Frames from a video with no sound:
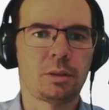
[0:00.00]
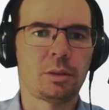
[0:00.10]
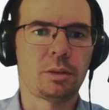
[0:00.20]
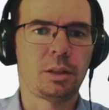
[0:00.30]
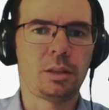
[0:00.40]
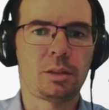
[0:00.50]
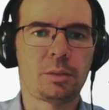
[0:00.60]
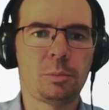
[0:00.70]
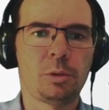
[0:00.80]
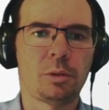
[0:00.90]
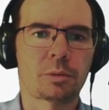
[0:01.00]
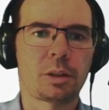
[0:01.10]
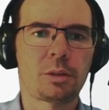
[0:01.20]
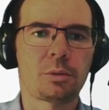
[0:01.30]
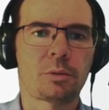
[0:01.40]
is small, right?
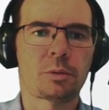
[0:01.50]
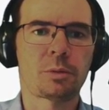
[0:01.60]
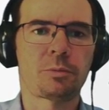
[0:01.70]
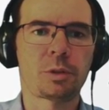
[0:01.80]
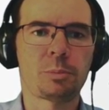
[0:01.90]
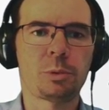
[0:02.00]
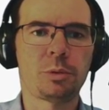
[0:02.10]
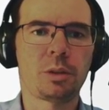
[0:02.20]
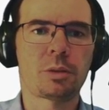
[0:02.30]
So for the points